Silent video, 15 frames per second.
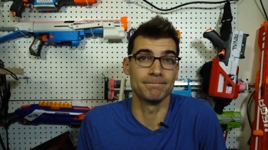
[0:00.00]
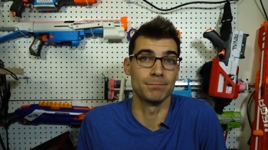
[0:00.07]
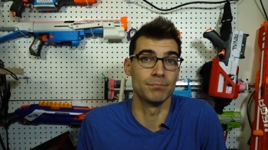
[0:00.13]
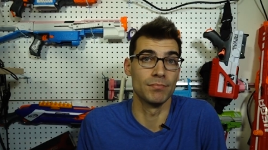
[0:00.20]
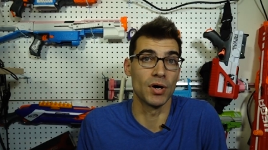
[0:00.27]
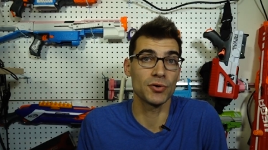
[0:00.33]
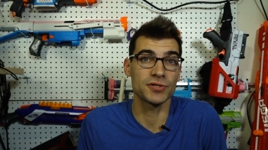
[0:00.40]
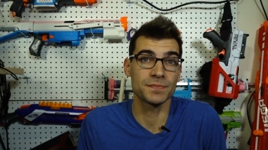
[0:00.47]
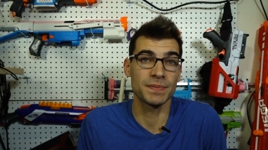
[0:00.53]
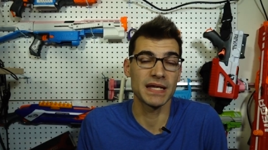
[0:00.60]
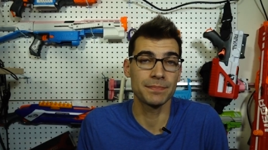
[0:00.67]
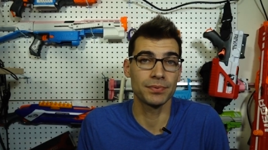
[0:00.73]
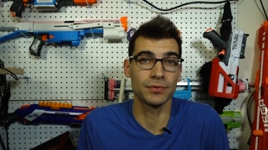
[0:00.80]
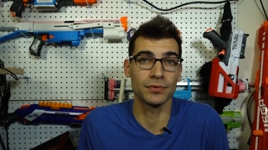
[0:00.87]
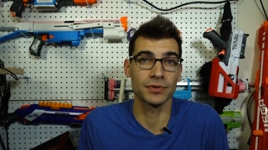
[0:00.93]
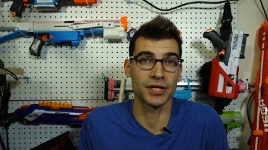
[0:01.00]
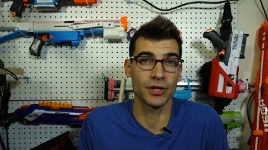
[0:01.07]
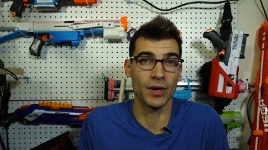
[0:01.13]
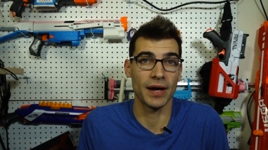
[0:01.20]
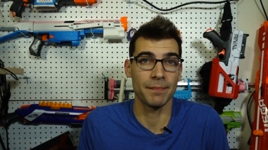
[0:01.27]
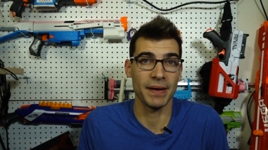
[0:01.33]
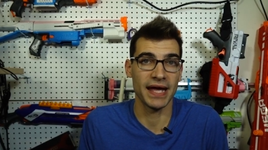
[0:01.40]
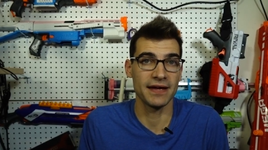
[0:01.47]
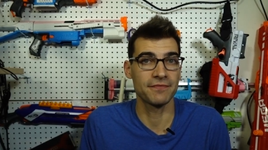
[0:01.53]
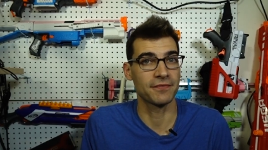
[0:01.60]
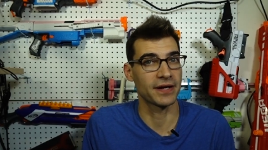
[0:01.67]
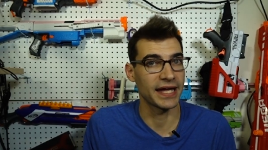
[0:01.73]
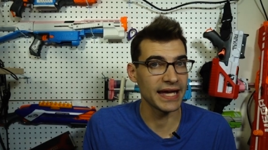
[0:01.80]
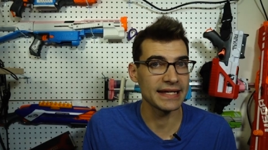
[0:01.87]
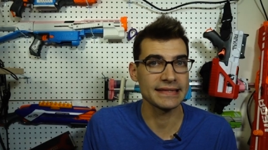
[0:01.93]
most people, you know, I pay
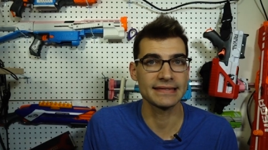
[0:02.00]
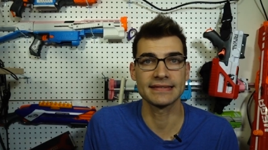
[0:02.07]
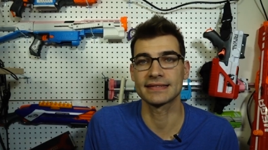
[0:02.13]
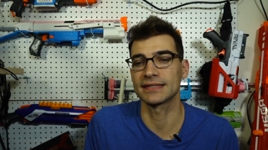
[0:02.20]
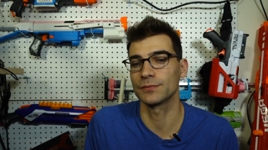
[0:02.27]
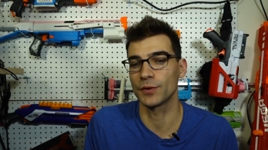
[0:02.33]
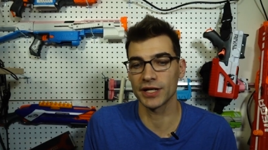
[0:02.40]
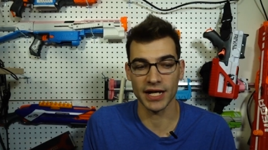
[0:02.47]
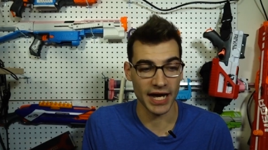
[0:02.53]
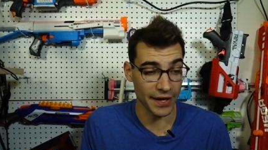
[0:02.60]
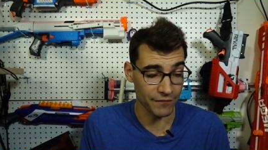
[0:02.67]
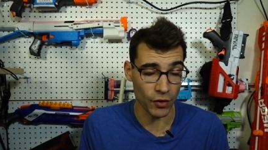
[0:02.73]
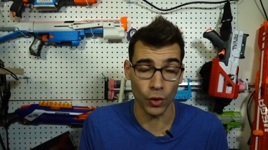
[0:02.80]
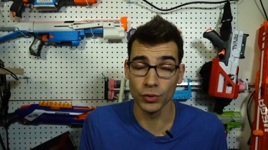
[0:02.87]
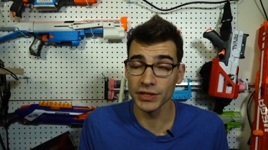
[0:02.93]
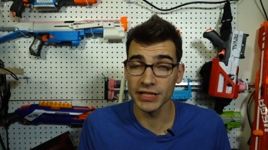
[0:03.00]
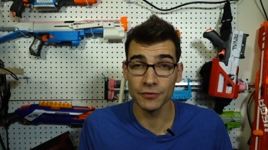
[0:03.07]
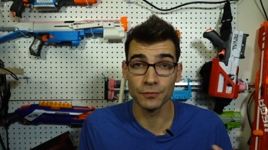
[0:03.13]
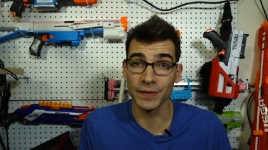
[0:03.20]
for kits. And when I've only